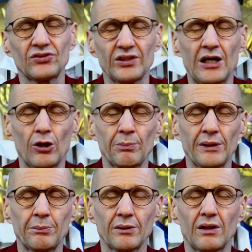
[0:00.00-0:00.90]
see how
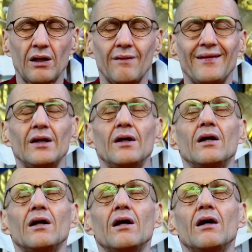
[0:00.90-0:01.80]
people are,
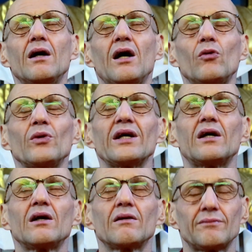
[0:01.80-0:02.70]
how we
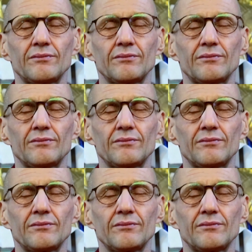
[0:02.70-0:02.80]
are